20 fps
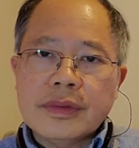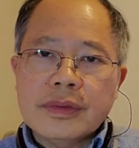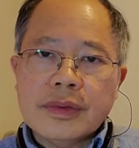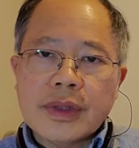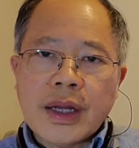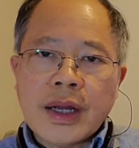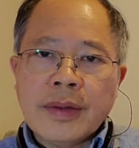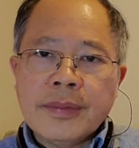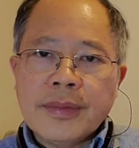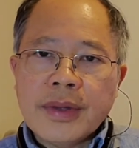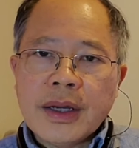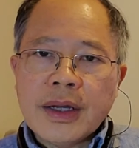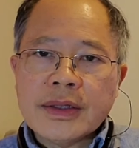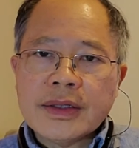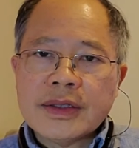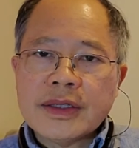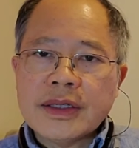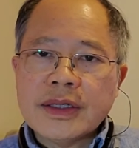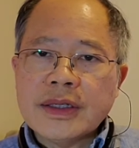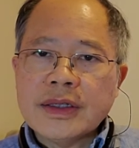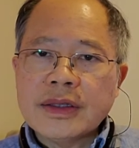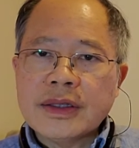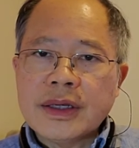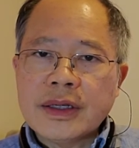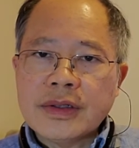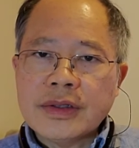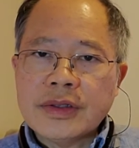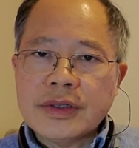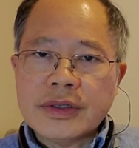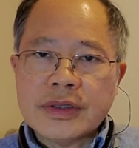I'm not saying
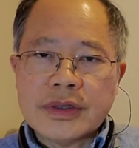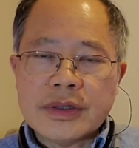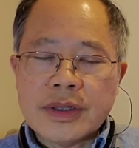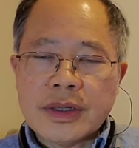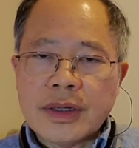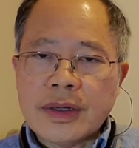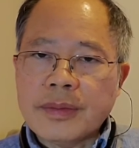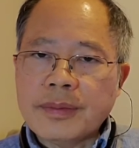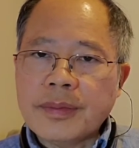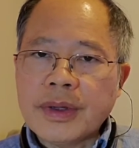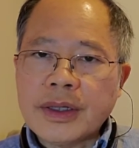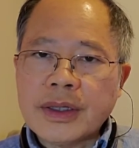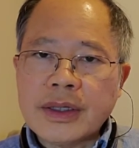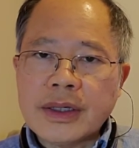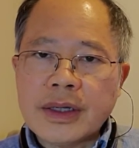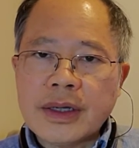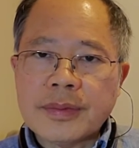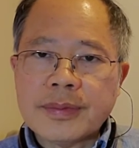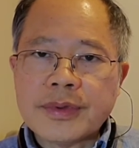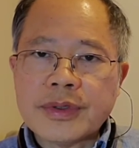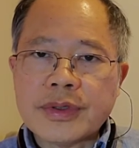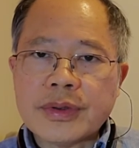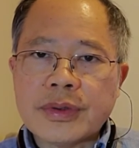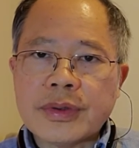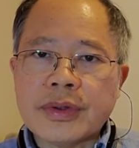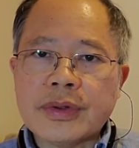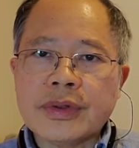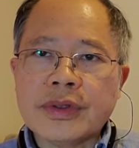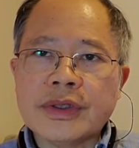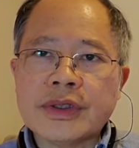that just making up
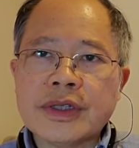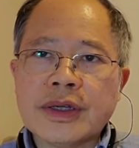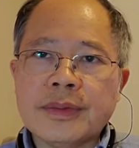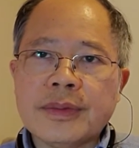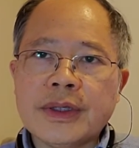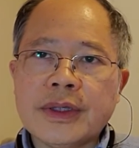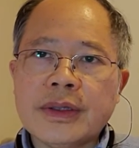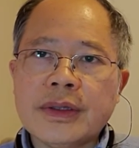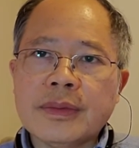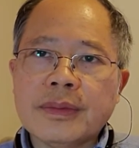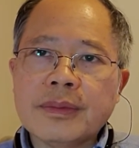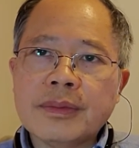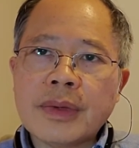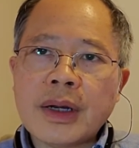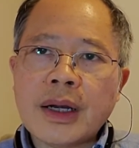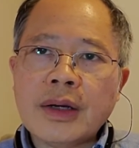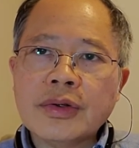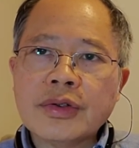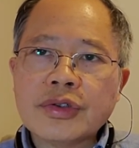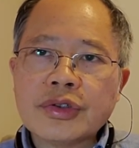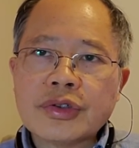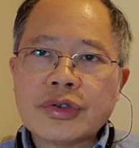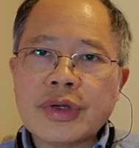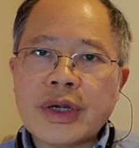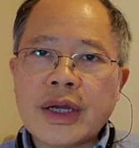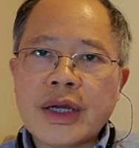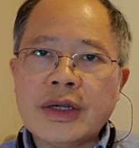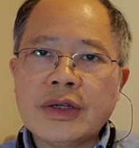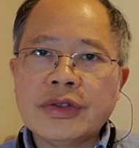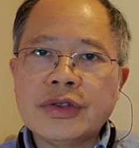stories. I mean, the Maoist
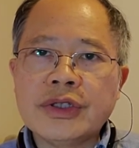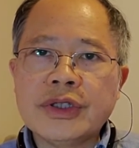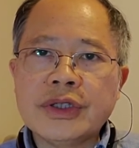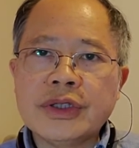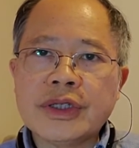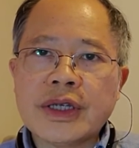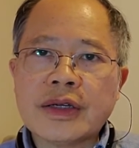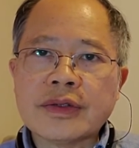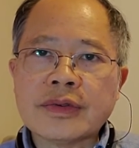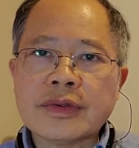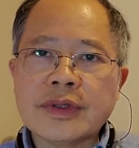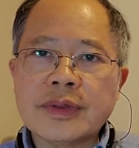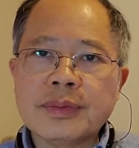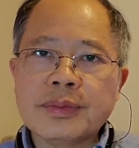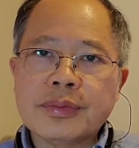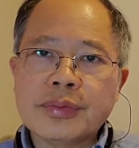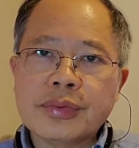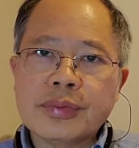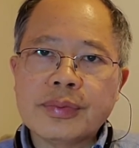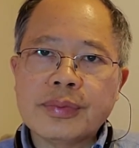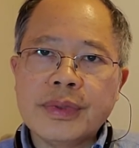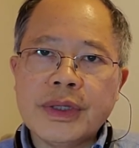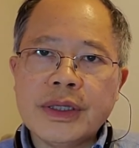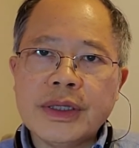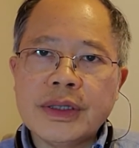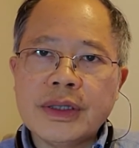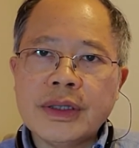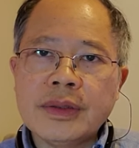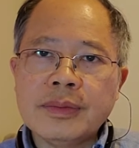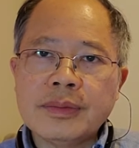strategies has
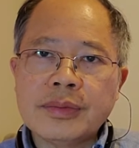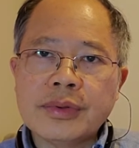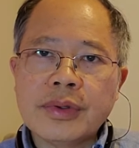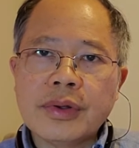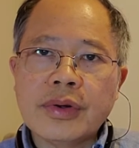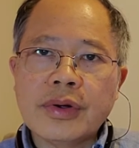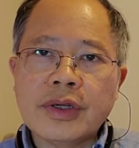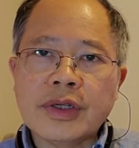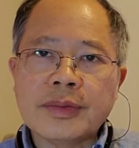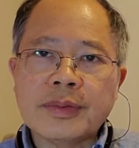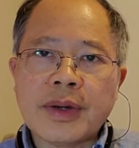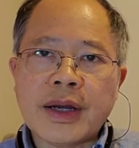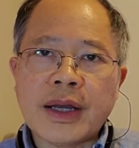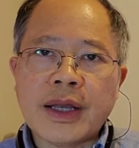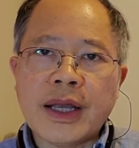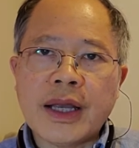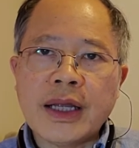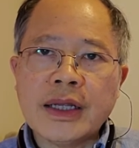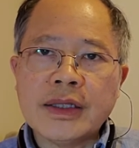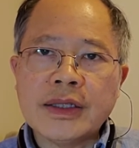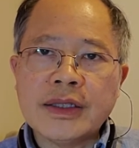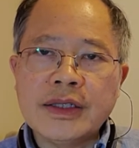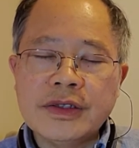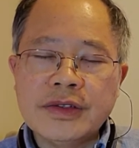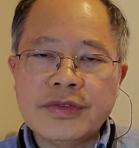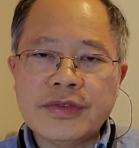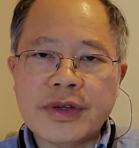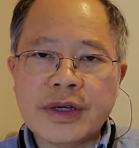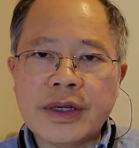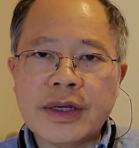been employed by
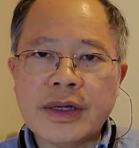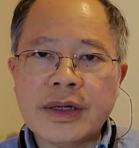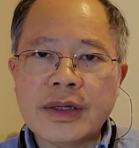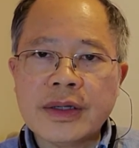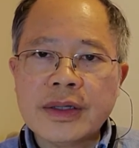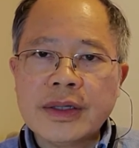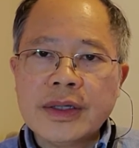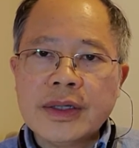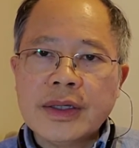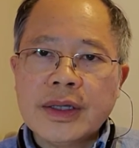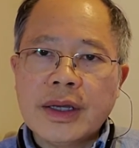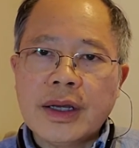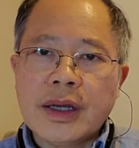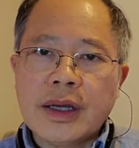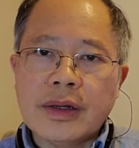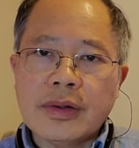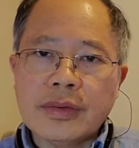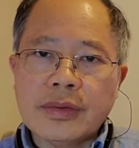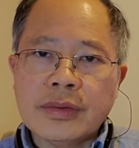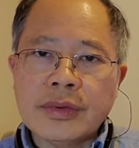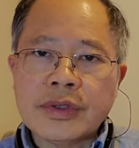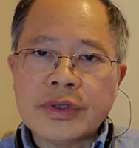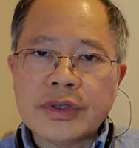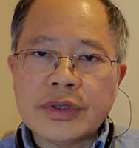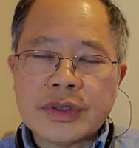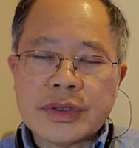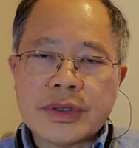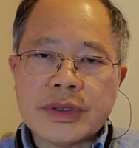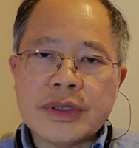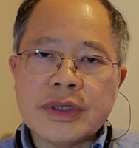Antifa, which
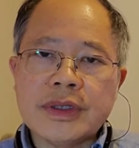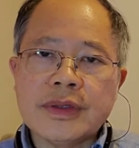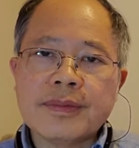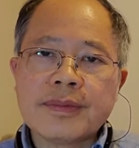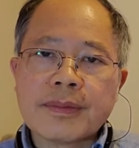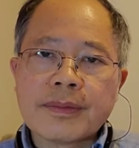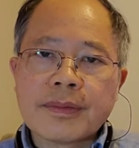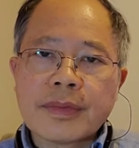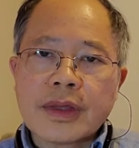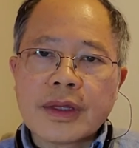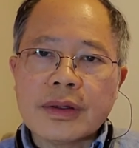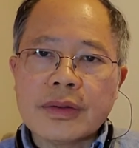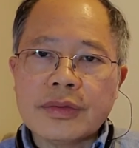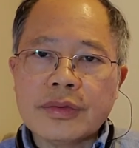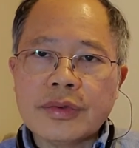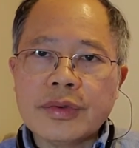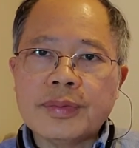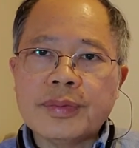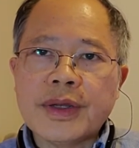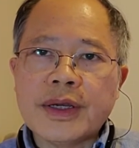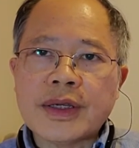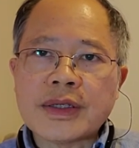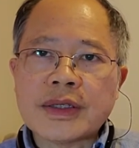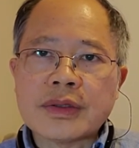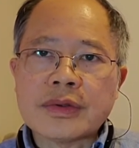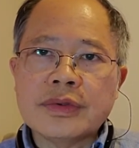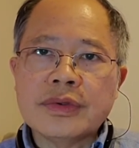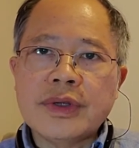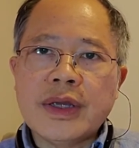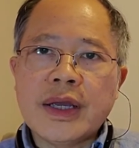is the group that's
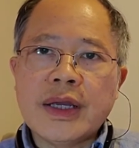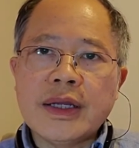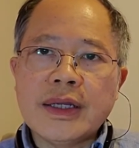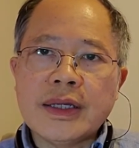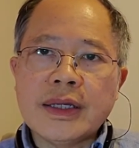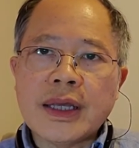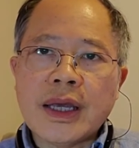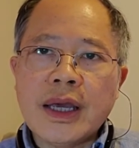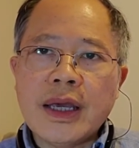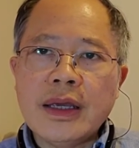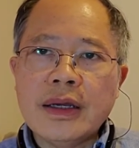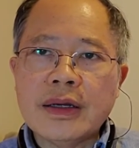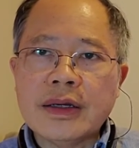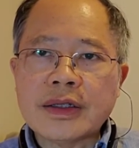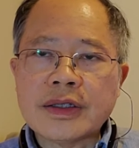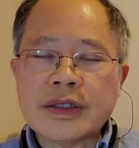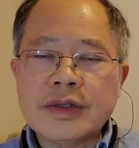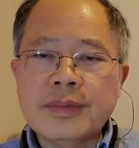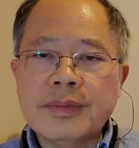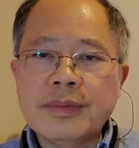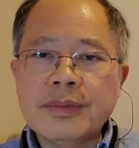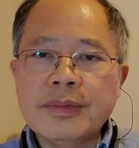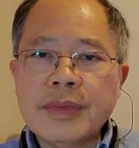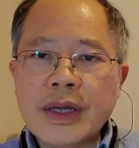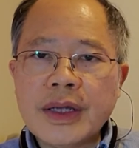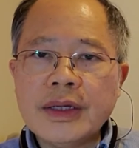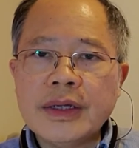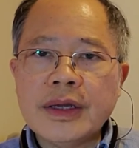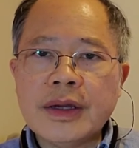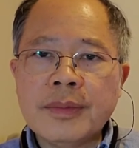creating chaos in
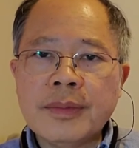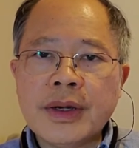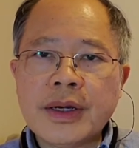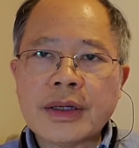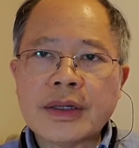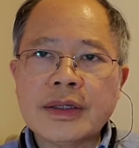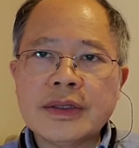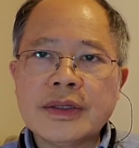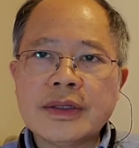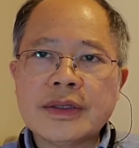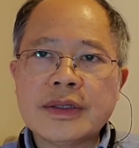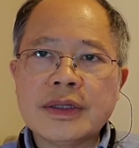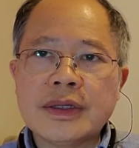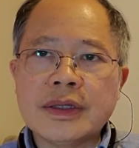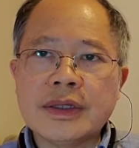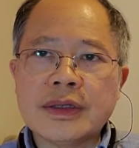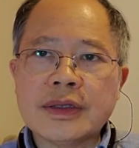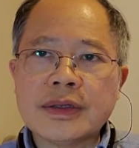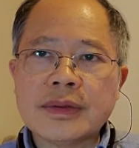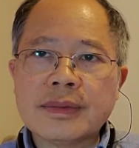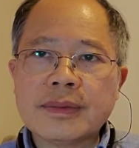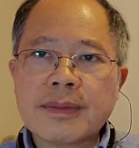many American cities.